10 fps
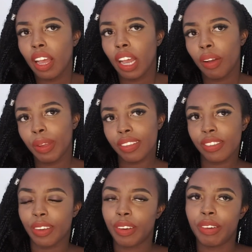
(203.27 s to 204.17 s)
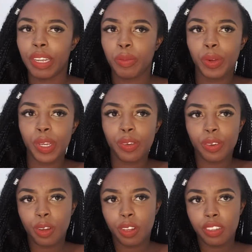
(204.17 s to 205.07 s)
we're sorry, we do
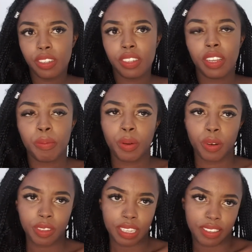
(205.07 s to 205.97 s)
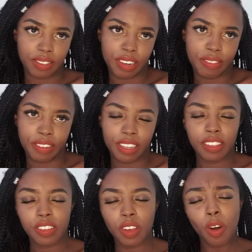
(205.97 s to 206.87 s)
not process
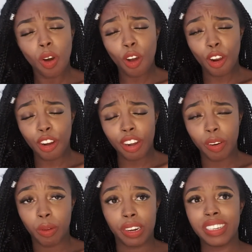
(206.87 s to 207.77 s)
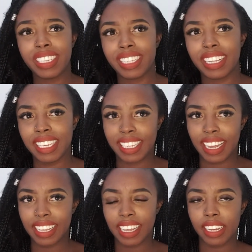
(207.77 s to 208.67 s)
refunds. Or worse, they
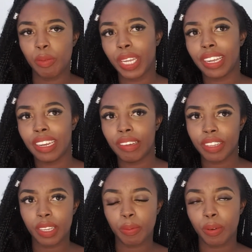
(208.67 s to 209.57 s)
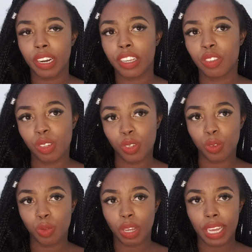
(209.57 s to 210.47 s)
say that we delivered the product to
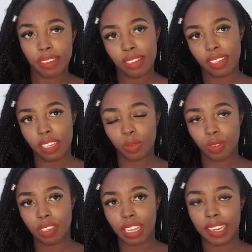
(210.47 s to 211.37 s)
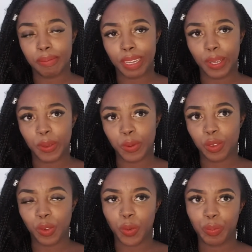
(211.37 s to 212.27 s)
you and it was signed by you.
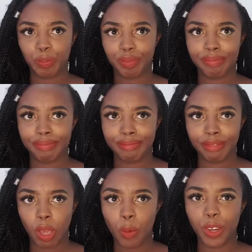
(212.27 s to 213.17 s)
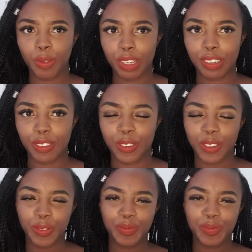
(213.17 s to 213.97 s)
So what do you want us to do?